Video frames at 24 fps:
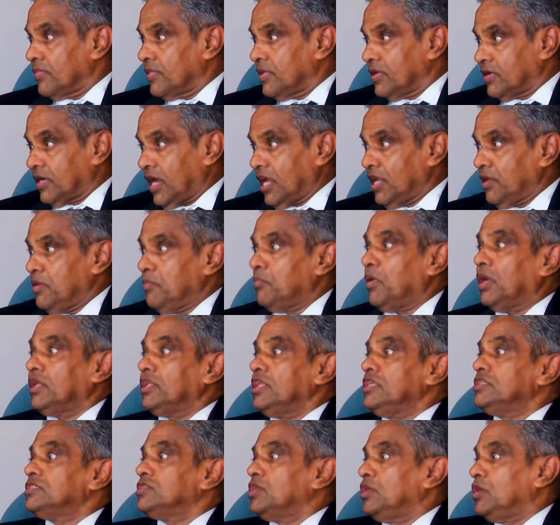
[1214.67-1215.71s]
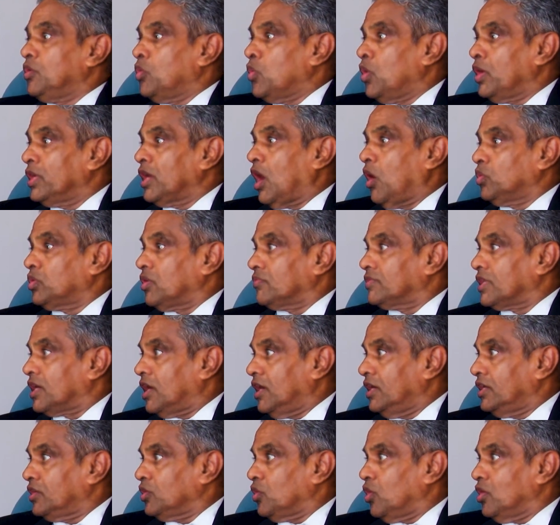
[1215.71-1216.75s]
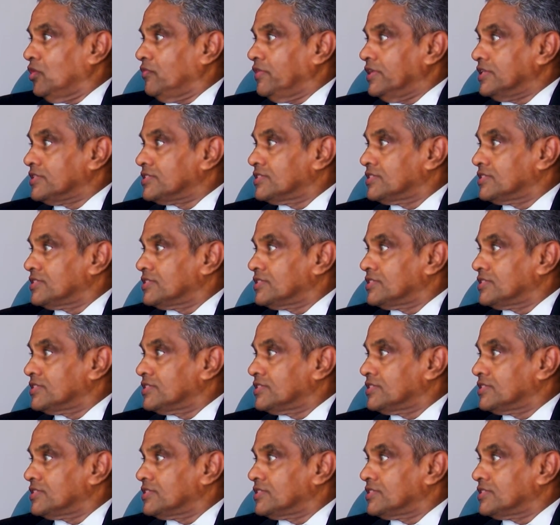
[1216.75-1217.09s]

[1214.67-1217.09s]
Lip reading: right? But he is going out of the country always.